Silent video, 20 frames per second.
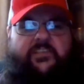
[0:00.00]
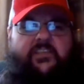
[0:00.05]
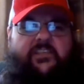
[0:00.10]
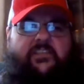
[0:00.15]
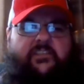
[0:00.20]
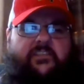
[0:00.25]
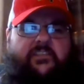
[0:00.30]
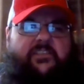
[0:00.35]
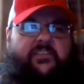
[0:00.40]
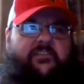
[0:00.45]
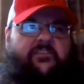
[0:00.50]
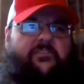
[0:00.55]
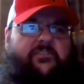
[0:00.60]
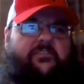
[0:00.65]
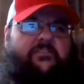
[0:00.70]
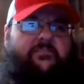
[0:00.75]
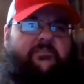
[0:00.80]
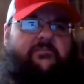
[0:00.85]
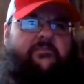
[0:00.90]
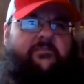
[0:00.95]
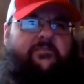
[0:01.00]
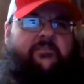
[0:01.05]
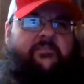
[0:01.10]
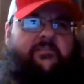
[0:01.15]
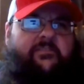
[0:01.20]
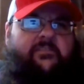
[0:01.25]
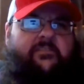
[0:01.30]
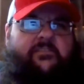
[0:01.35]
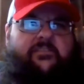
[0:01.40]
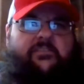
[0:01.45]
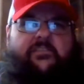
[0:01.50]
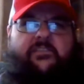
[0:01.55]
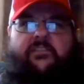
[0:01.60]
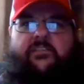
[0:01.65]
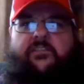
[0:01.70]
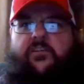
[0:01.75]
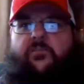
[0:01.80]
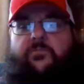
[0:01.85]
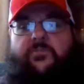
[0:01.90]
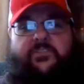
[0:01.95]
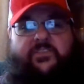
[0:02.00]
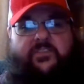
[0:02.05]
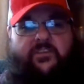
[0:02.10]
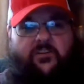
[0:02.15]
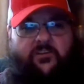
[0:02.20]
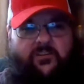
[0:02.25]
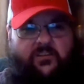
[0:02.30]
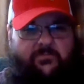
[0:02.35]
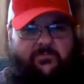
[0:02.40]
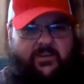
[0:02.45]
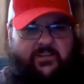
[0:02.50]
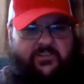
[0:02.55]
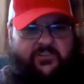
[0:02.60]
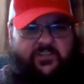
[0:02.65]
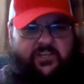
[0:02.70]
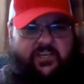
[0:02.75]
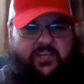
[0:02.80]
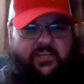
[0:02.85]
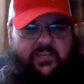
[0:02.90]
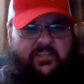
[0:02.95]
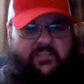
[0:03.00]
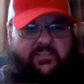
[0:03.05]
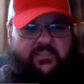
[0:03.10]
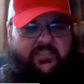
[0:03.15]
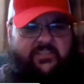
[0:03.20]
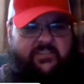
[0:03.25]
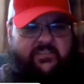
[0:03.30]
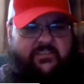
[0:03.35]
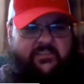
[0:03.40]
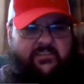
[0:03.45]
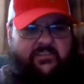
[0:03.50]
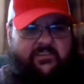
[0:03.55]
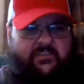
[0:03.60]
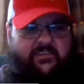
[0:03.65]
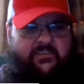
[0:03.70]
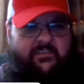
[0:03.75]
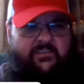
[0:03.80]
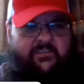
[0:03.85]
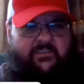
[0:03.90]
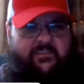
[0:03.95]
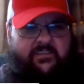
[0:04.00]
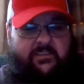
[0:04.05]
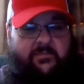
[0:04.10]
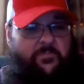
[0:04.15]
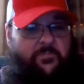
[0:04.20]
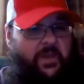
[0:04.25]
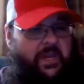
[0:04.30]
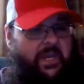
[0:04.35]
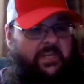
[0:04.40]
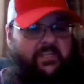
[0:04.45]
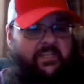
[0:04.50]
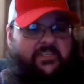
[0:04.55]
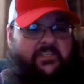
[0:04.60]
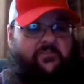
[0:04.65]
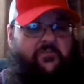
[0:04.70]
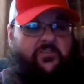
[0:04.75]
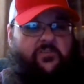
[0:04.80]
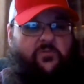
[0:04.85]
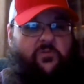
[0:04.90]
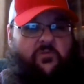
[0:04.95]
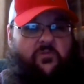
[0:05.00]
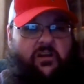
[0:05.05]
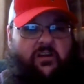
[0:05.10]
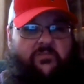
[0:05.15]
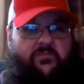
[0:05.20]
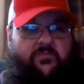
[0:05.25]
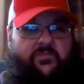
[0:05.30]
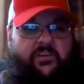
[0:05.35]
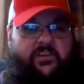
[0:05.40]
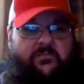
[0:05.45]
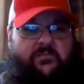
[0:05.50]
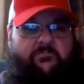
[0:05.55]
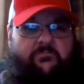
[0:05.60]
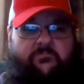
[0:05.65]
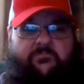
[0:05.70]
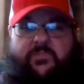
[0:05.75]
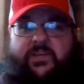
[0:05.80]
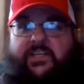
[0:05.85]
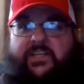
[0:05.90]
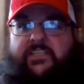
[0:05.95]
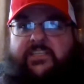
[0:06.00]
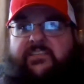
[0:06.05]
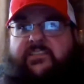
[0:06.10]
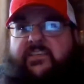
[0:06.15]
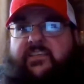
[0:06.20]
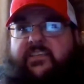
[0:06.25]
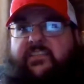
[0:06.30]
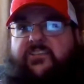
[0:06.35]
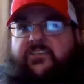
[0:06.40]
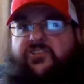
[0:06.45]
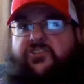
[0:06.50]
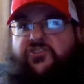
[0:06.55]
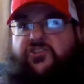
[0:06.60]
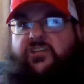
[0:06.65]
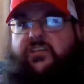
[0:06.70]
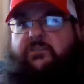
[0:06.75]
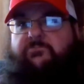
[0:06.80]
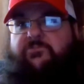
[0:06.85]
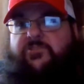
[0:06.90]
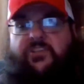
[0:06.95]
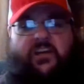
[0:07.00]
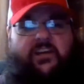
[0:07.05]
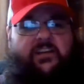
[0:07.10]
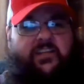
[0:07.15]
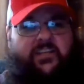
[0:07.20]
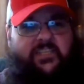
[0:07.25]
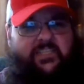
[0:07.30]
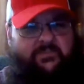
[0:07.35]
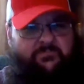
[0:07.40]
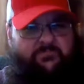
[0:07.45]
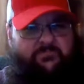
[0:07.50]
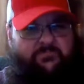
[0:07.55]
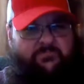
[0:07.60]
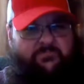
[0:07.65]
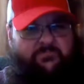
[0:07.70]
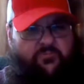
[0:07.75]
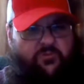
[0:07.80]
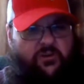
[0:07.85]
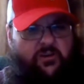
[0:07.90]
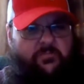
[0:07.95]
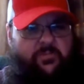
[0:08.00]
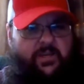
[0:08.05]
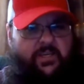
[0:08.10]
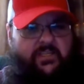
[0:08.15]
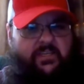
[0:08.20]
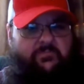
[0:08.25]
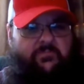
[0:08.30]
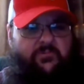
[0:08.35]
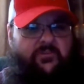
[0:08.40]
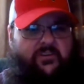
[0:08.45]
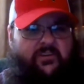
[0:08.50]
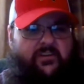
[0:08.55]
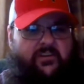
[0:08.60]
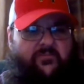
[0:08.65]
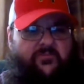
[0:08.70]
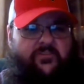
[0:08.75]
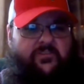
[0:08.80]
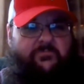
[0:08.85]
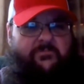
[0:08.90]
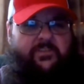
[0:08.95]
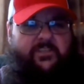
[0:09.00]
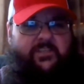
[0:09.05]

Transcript: the season is done, almost all of my jig heads, the paint is starting to wear off of them because it's like this cheap Chinese spray paint they put on it or something,